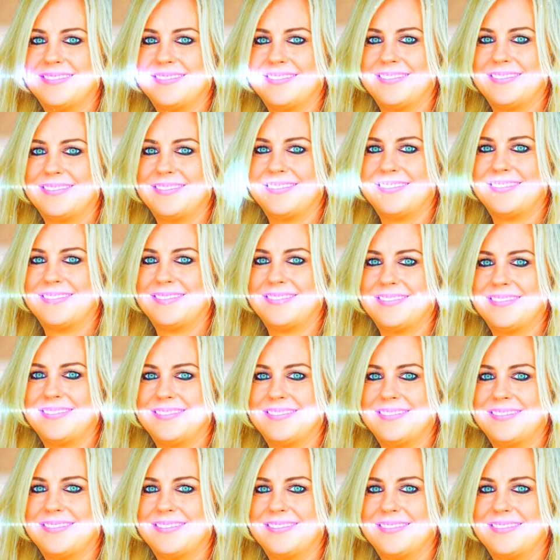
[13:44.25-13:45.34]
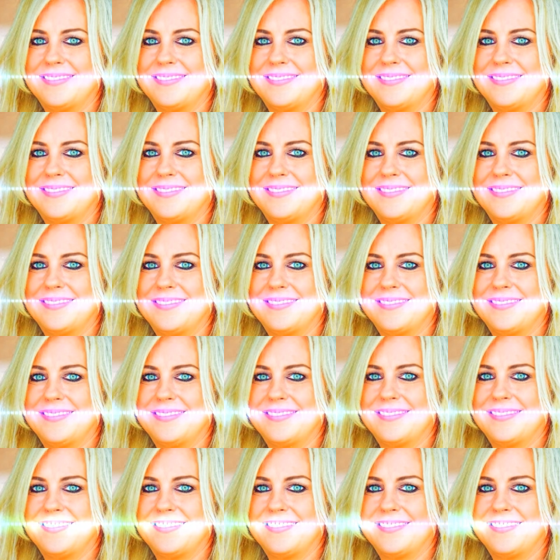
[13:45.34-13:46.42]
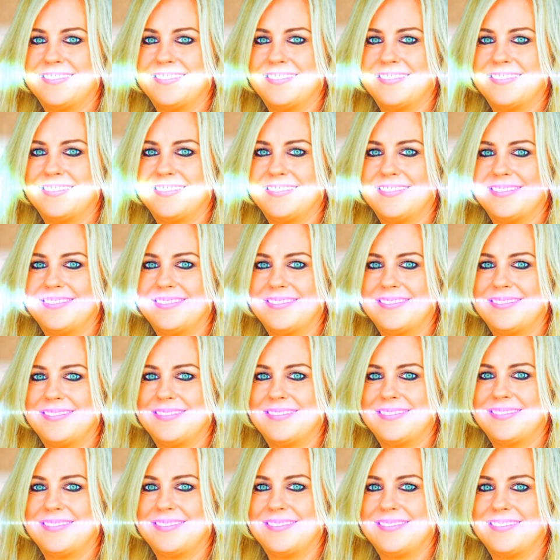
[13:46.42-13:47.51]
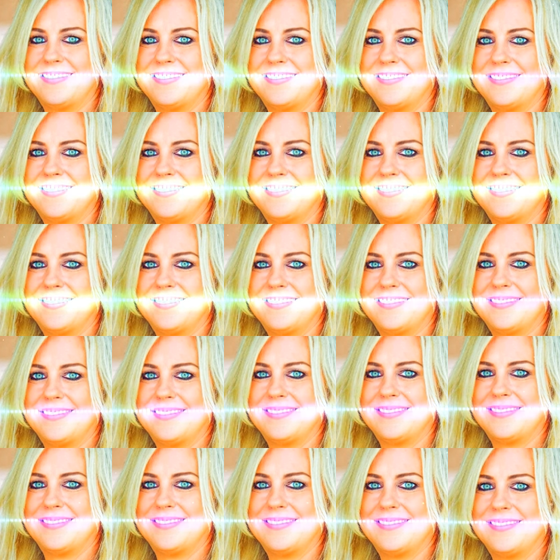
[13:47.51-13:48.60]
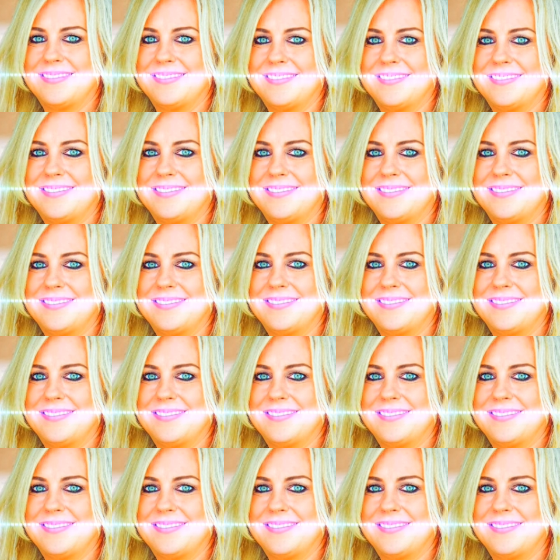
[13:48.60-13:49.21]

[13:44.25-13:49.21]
At what age did this pattern first take hold?